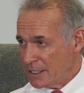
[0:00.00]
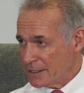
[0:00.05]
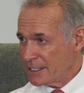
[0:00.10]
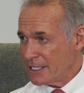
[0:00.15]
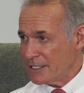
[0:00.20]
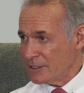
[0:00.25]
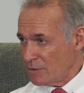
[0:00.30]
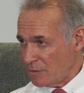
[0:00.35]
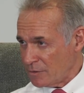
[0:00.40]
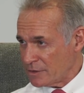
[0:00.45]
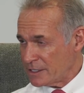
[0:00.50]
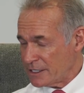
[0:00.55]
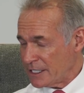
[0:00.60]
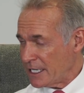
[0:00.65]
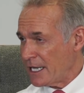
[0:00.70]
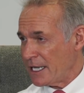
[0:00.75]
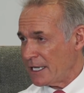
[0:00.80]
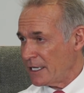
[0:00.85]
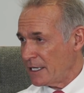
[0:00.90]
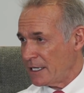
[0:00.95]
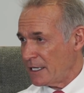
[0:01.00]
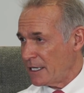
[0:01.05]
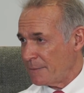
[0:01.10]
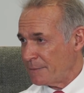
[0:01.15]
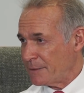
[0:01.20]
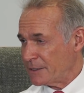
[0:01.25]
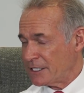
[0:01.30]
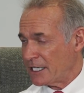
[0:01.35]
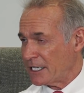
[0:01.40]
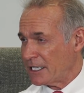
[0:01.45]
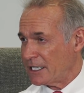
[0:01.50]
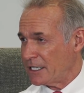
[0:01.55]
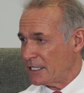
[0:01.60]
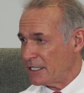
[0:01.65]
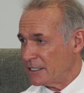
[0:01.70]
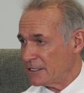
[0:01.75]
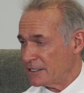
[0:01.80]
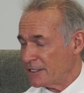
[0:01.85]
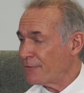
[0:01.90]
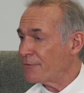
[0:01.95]
they're not seeing a, a
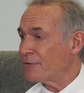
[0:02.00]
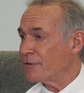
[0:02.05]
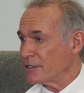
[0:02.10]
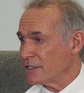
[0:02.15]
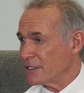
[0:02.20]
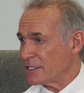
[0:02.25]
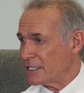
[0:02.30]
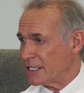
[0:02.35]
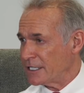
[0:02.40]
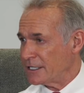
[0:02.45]
particular difference